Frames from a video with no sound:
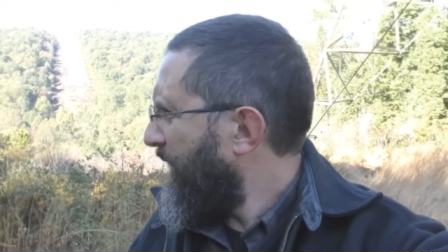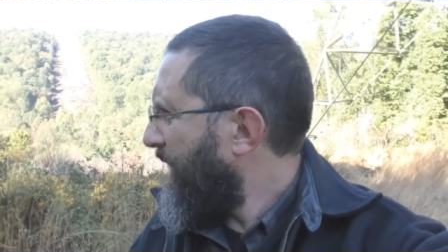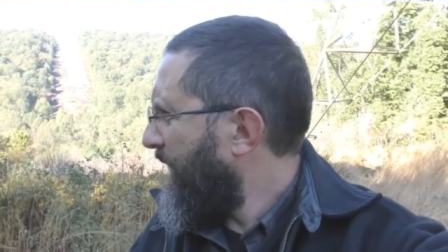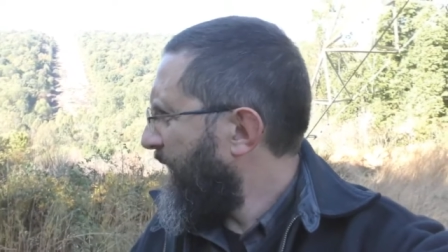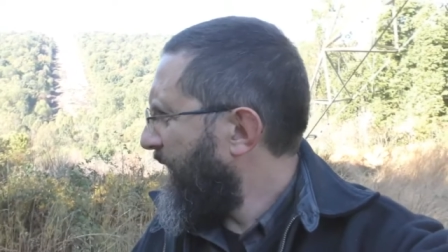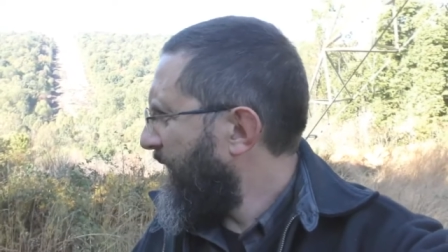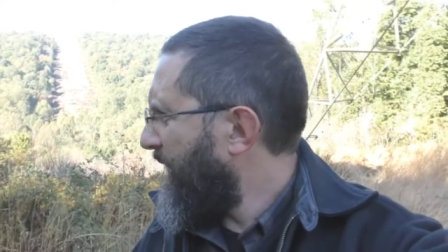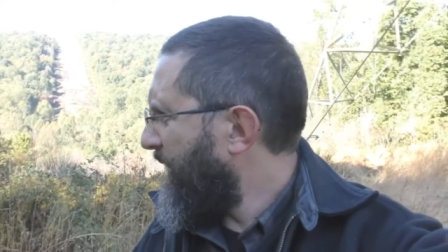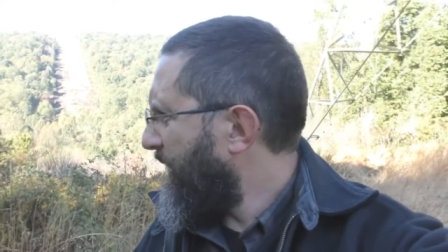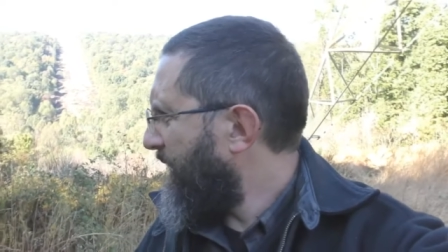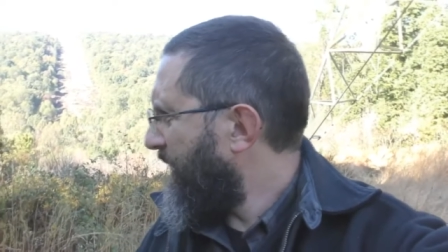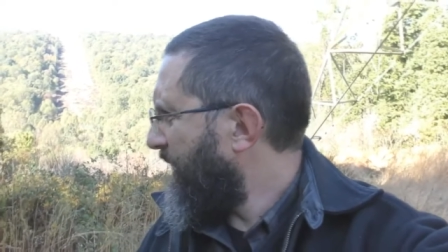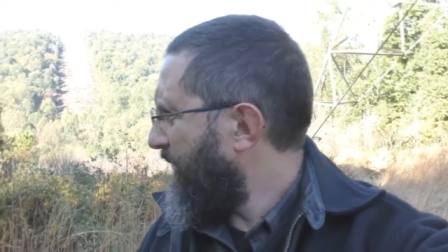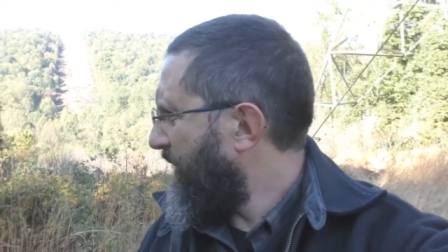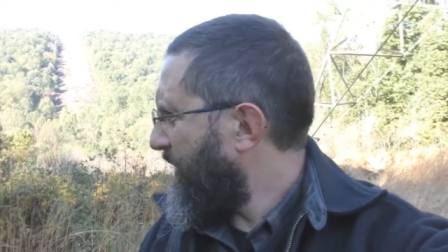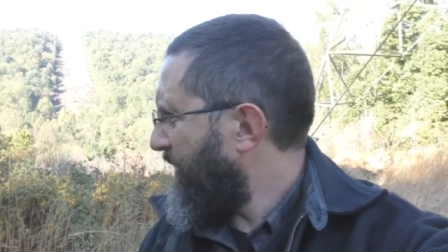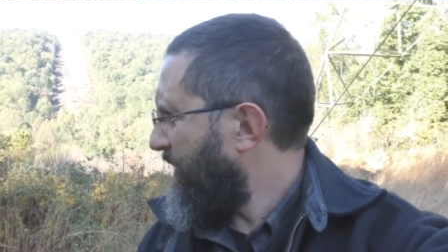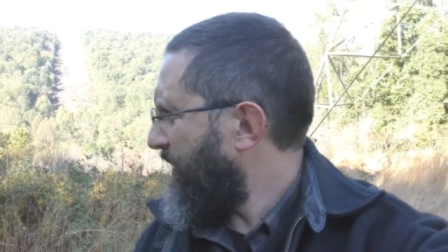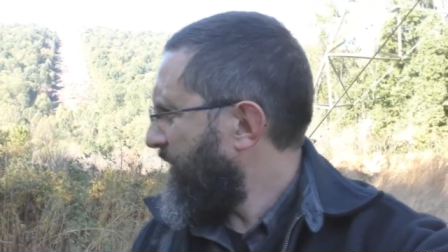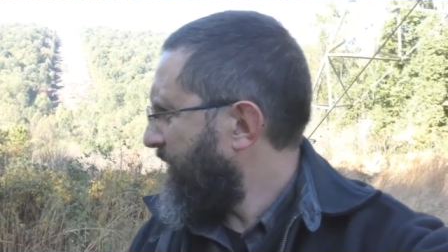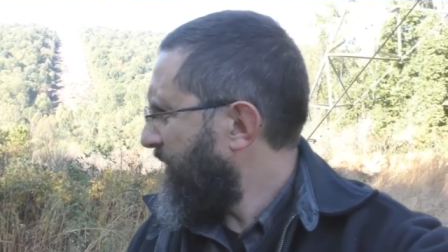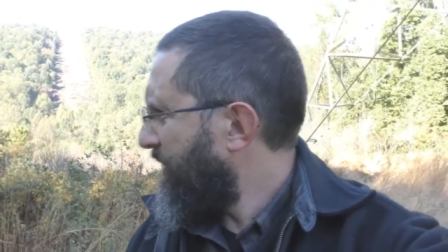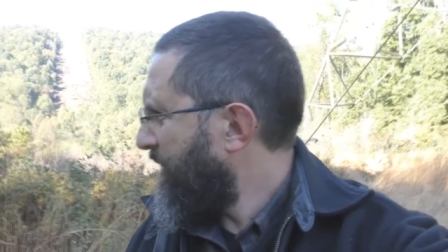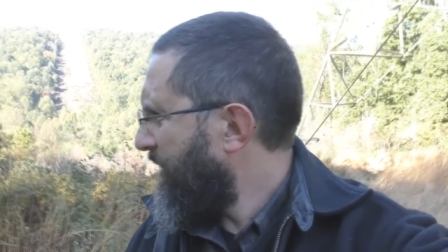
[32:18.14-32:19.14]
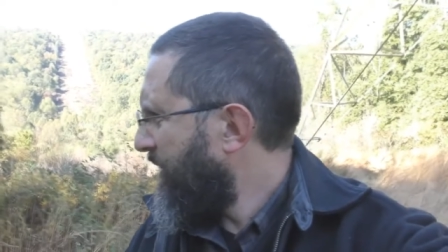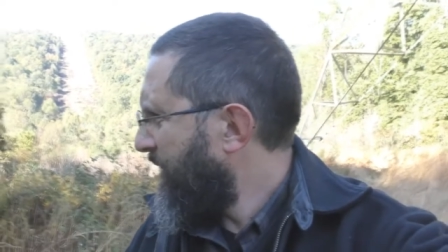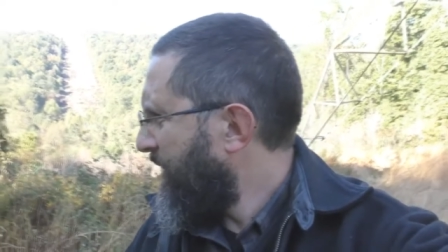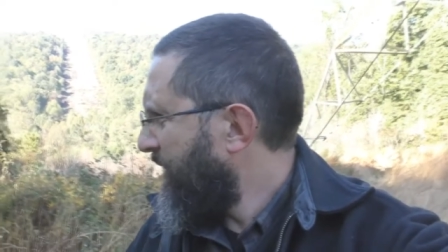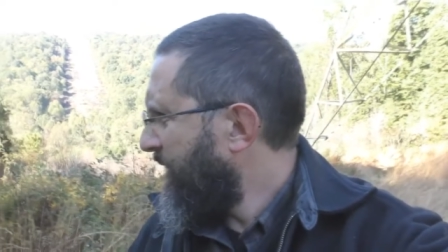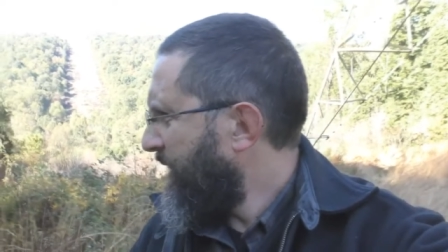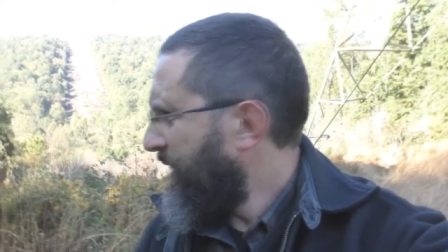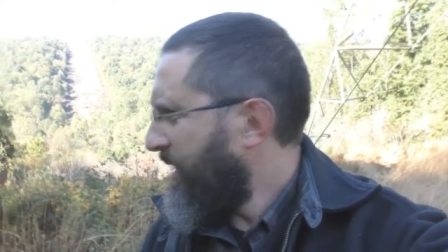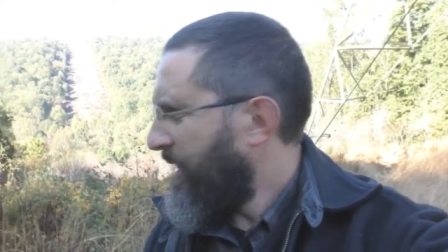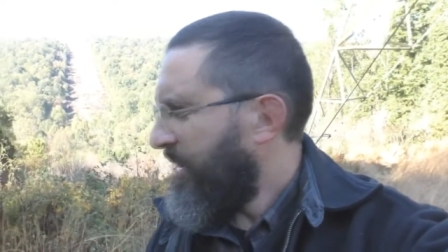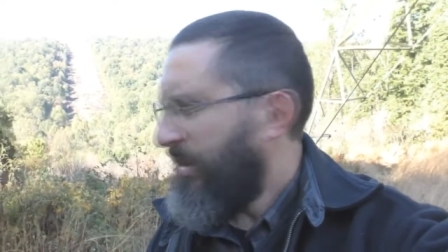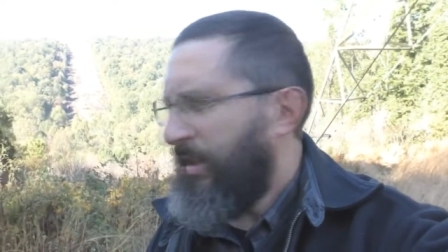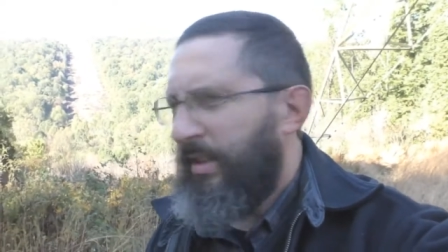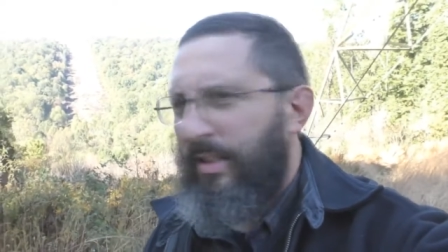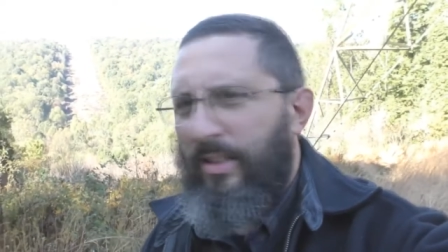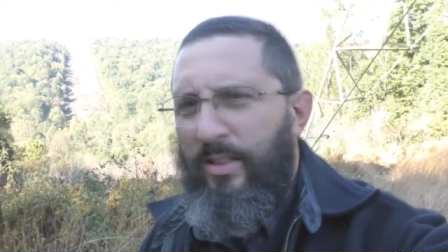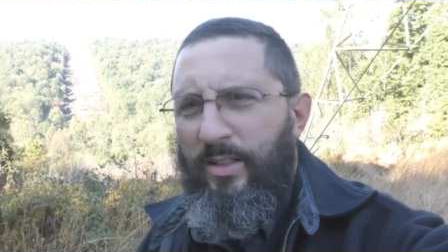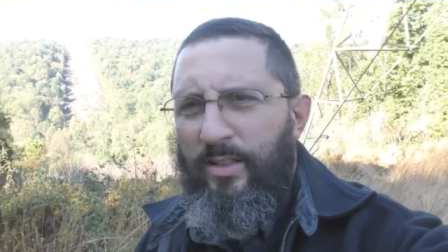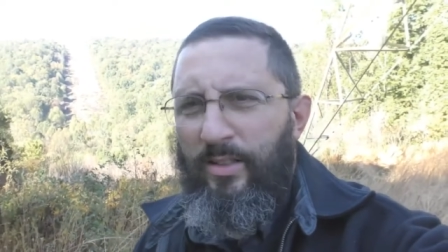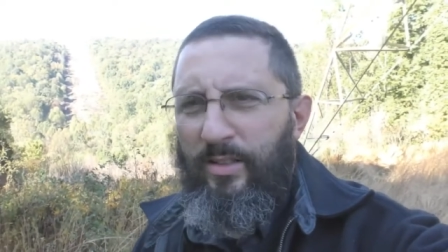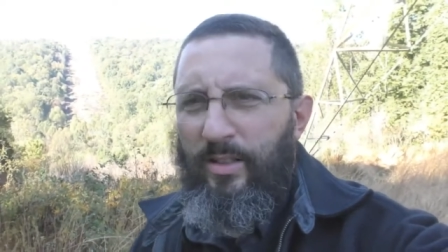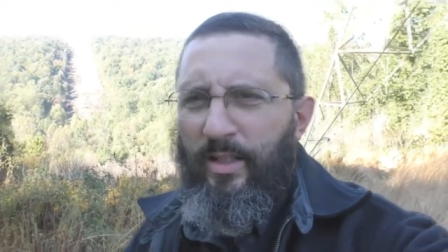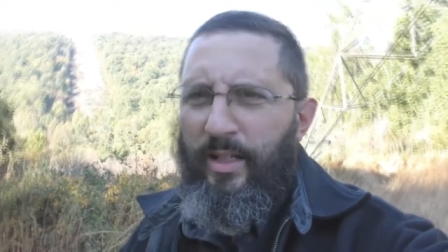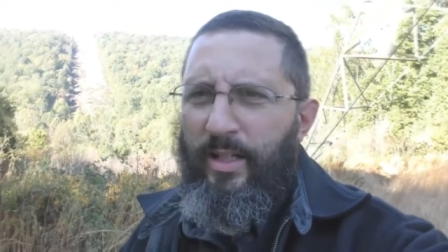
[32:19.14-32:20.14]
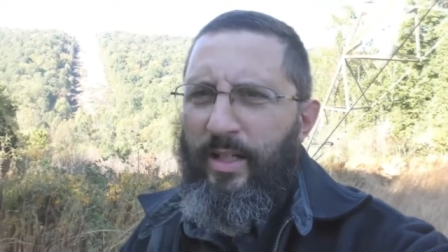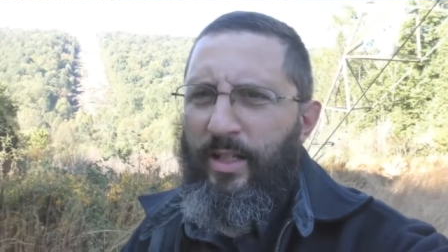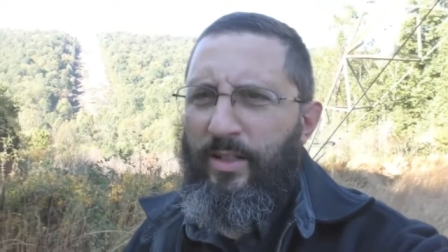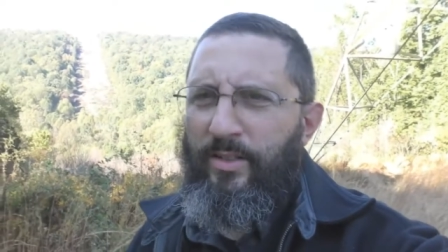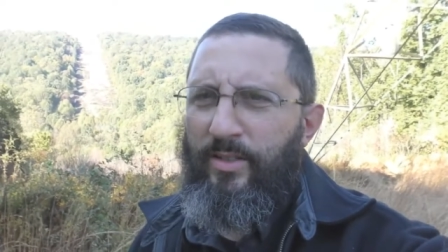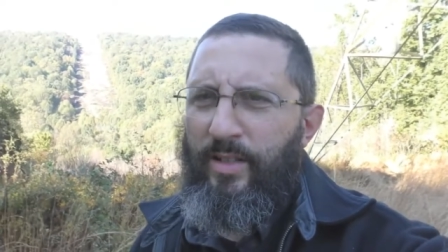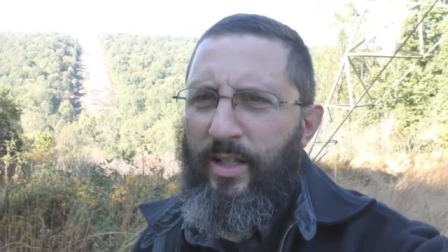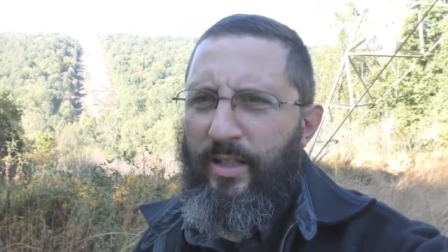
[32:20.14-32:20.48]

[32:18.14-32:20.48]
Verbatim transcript: and uh, lighting's